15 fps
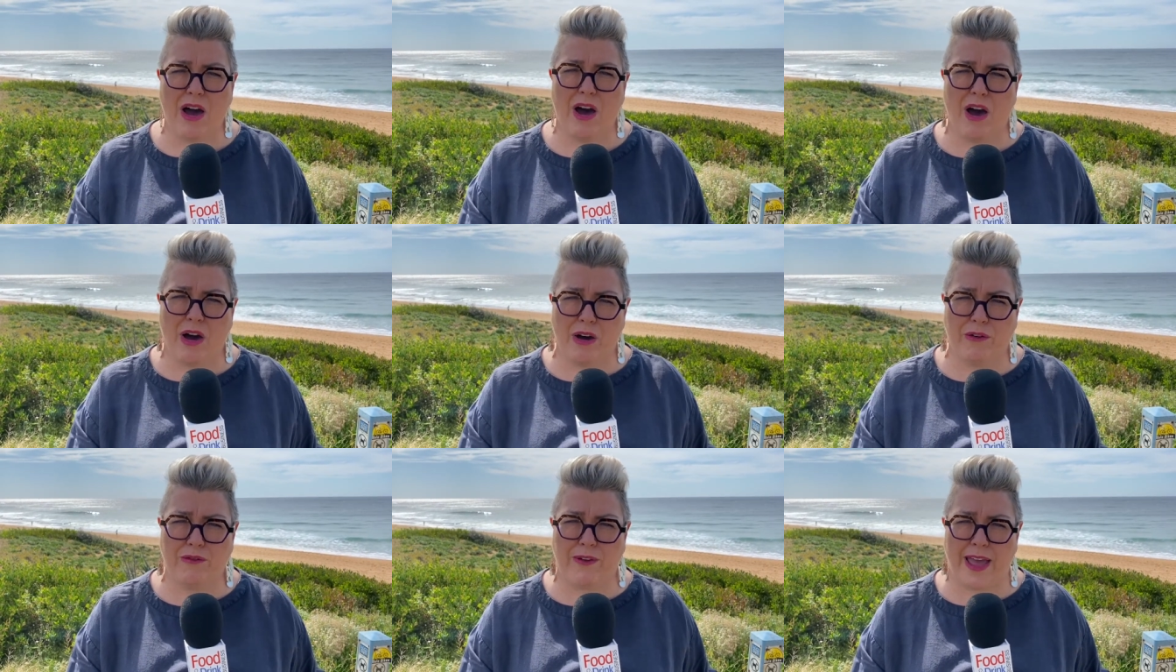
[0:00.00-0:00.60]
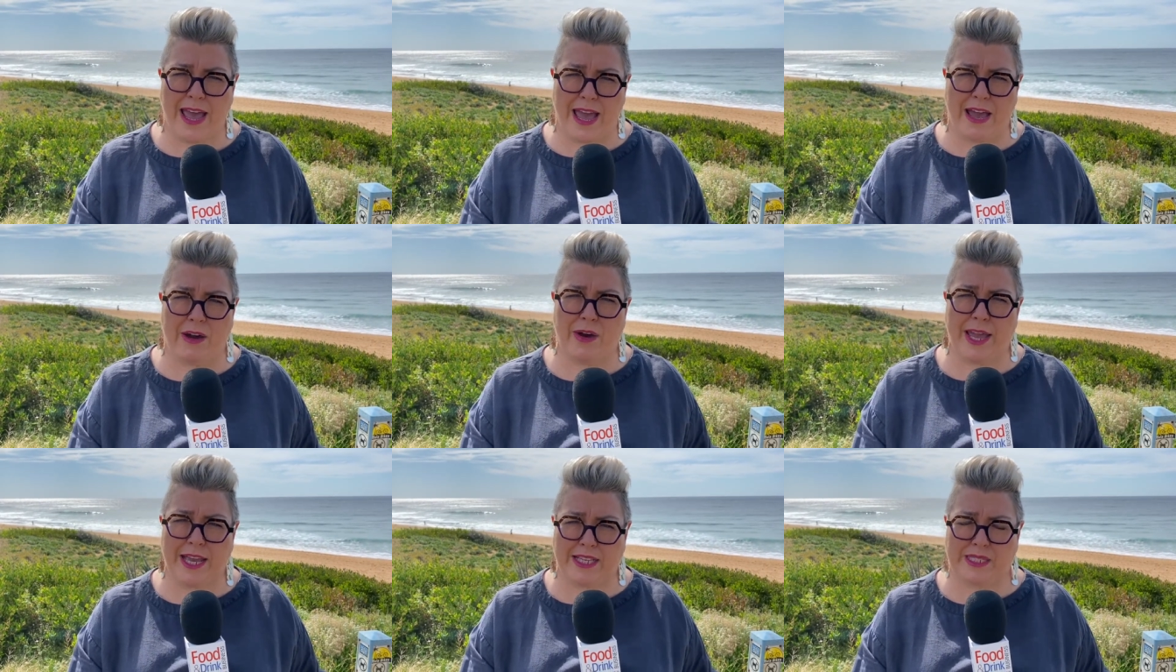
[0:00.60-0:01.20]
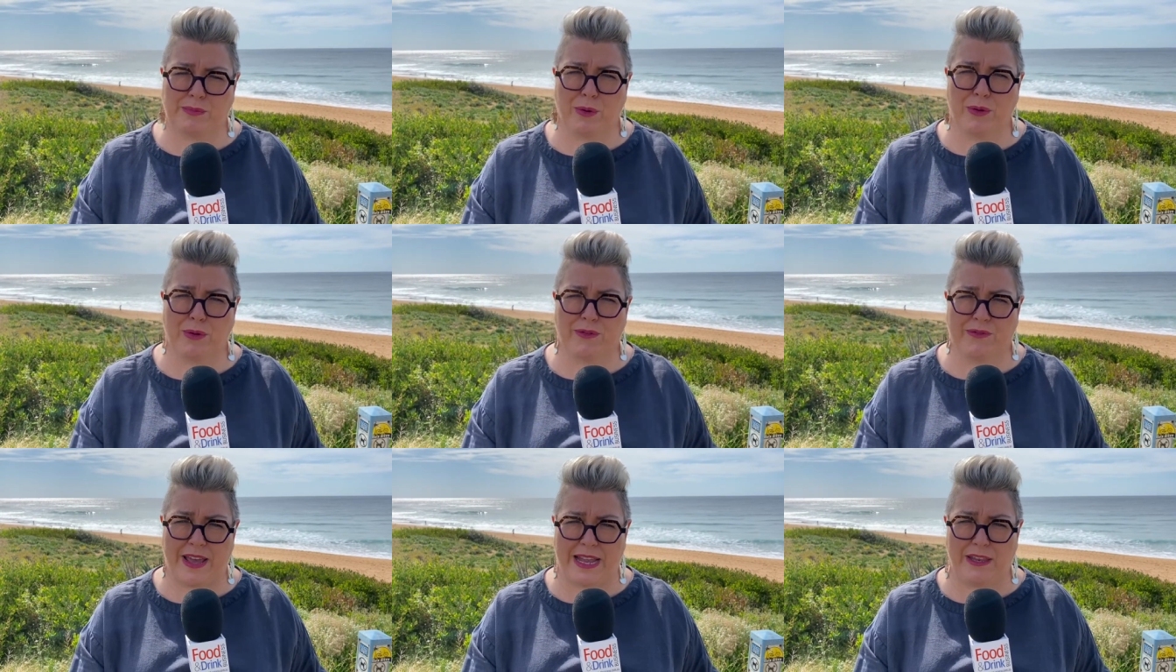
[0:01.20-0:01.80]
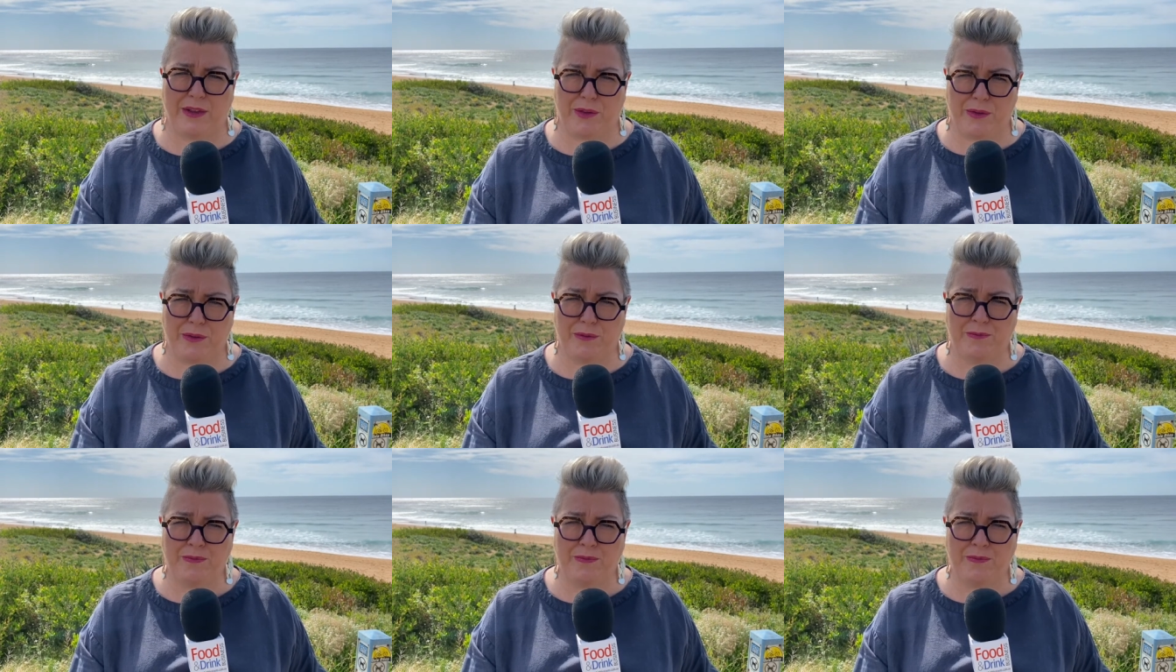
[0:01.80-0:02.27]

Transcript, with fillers: of our export value.